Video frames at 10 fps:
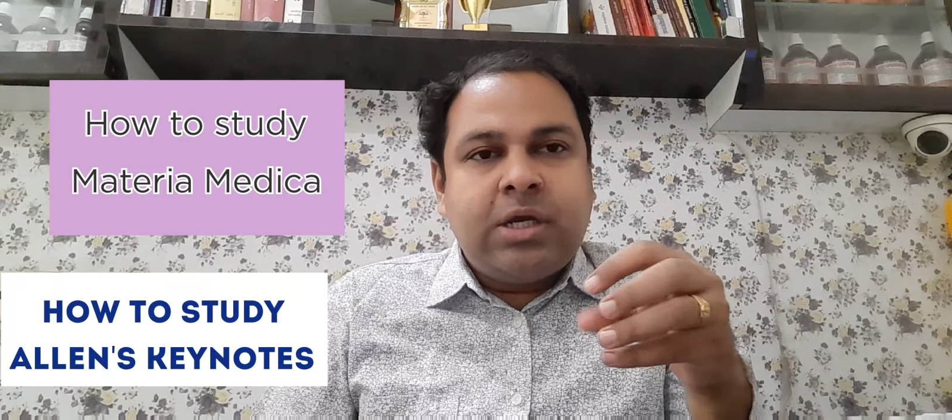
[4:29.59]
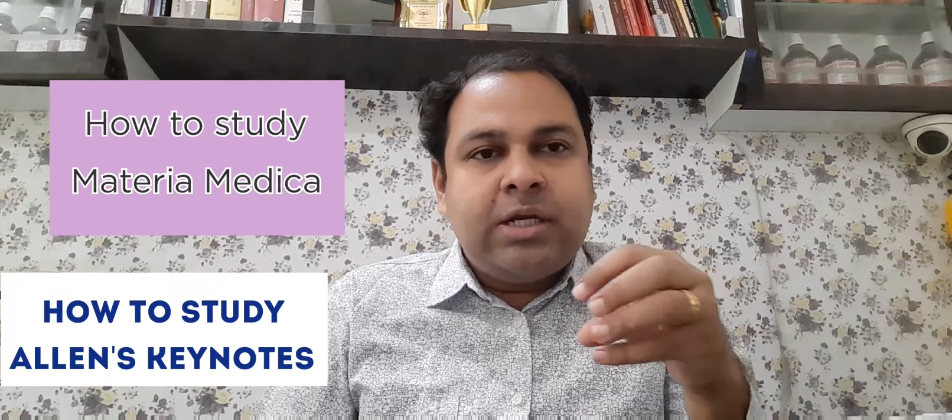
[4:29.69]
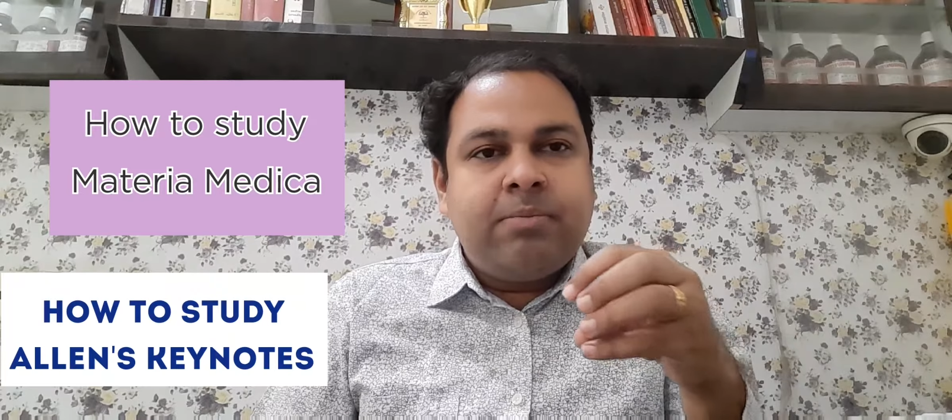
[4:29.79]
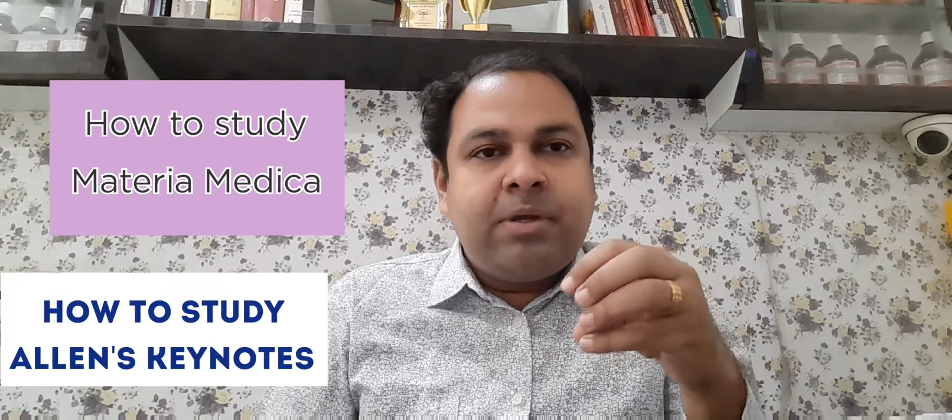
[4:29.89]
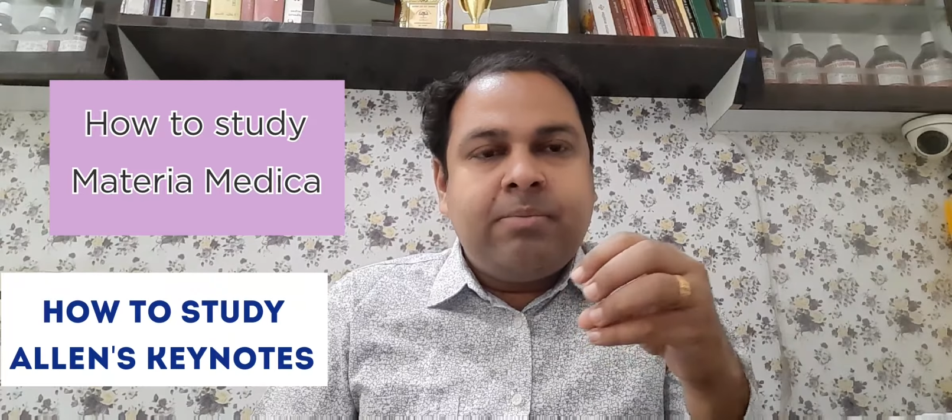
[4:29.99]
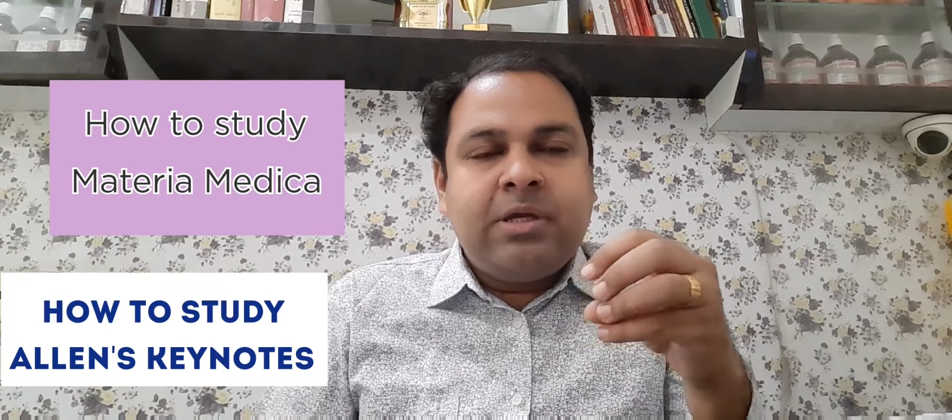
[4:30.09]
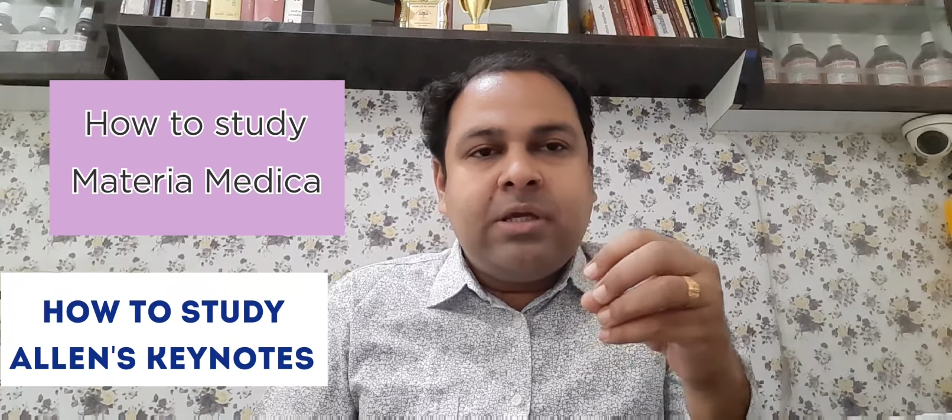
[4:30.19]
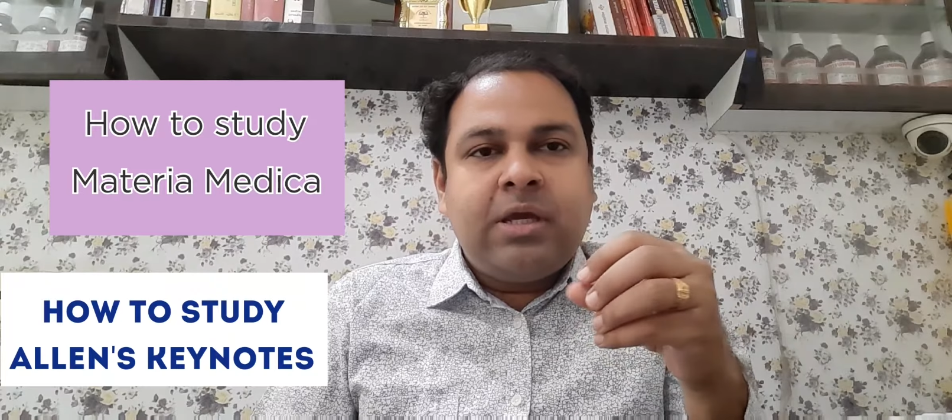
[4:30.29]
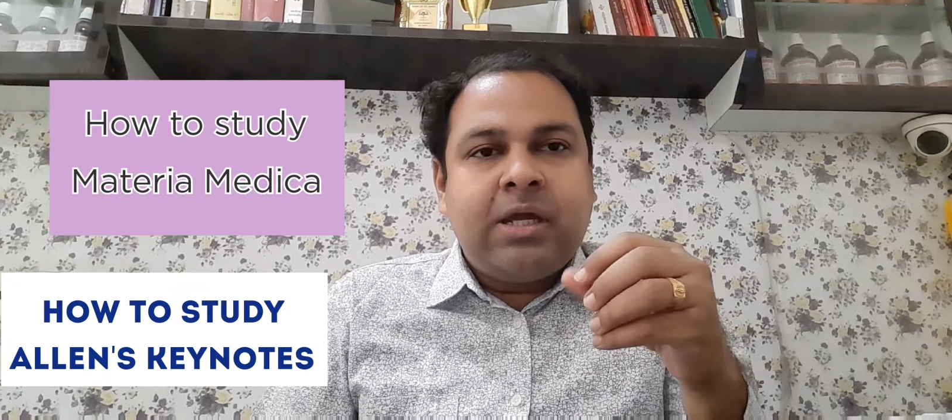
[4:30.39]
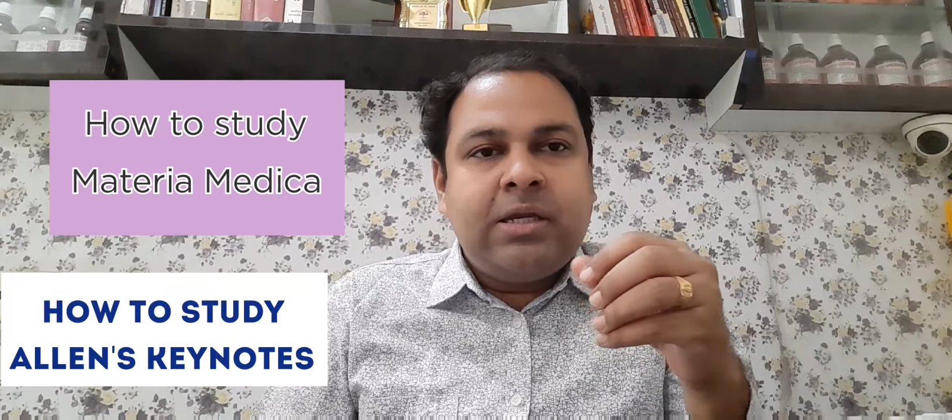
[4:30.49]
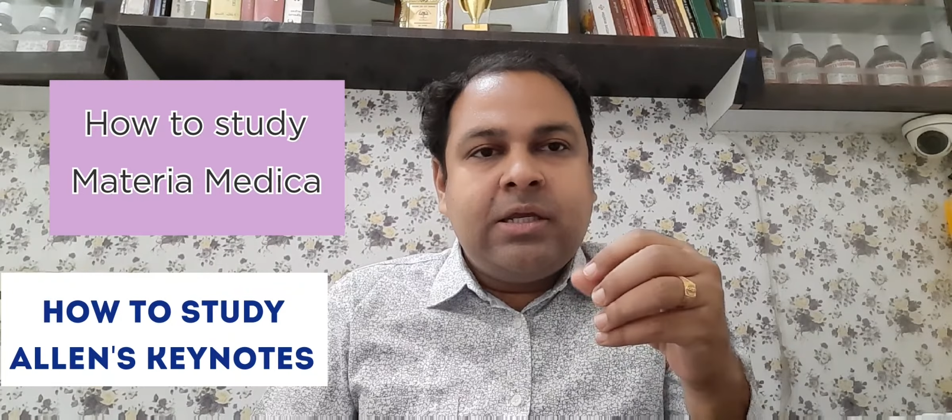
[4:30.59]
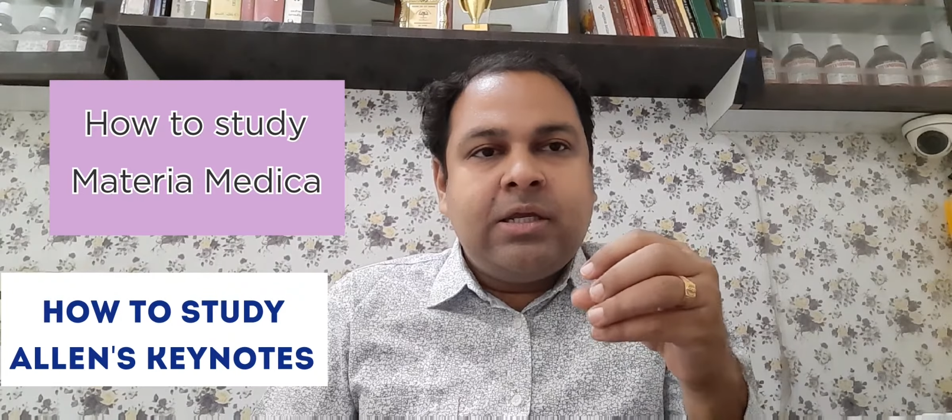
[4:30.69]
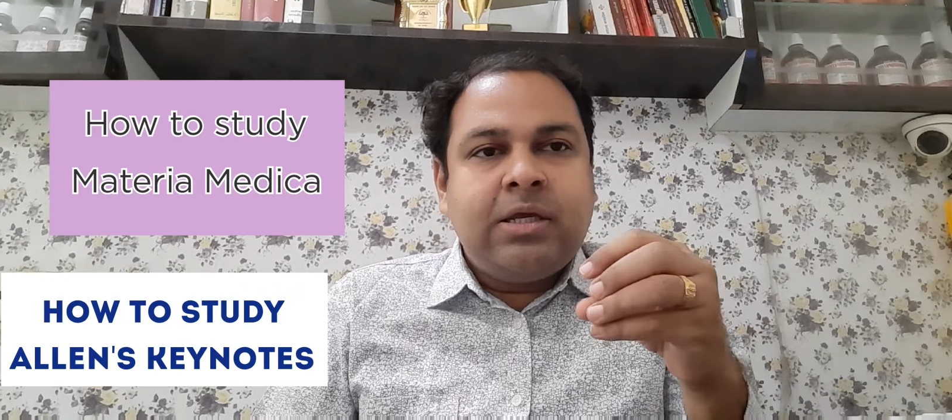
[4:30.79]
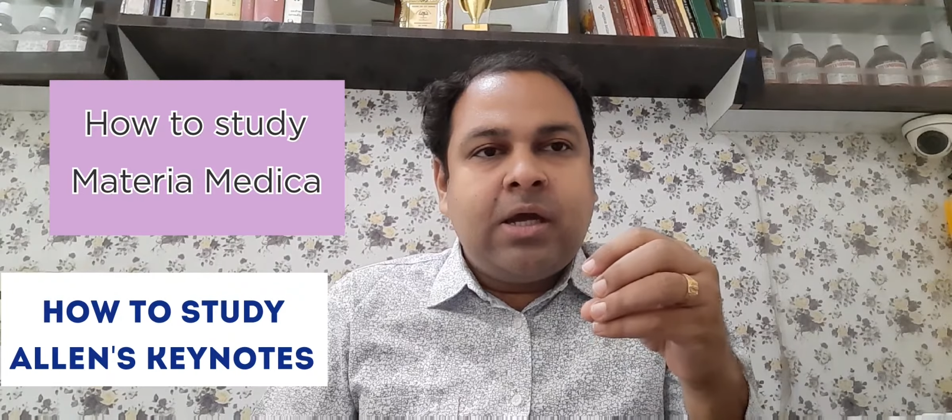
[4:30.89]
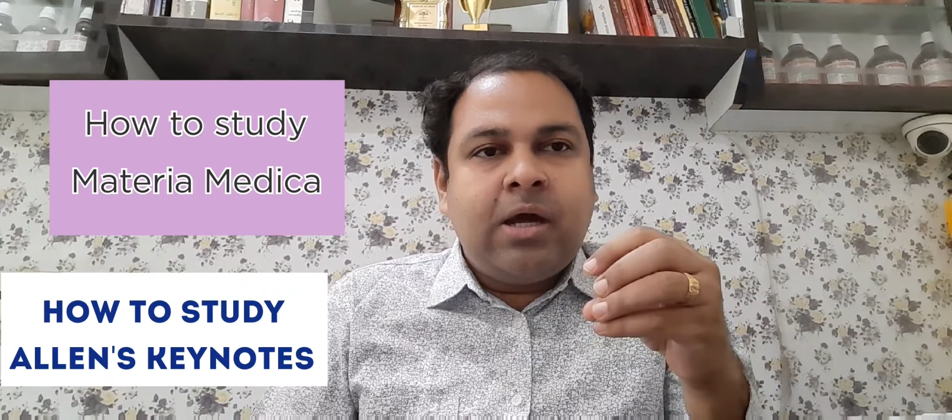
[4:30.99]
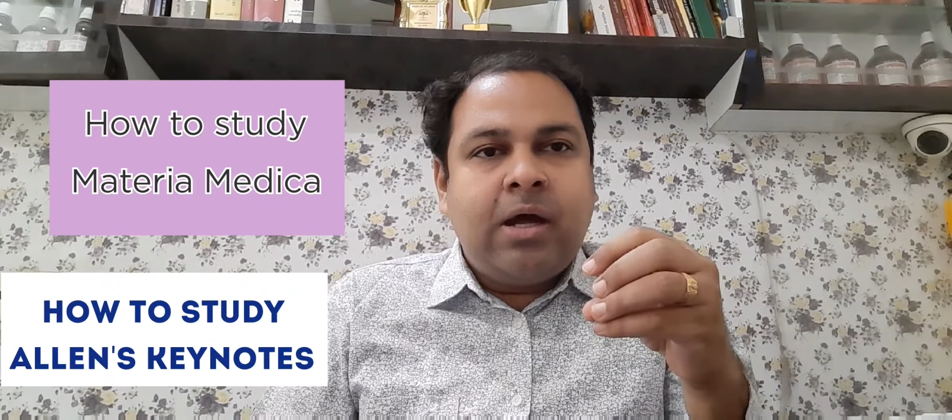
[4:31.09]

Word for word: it may be any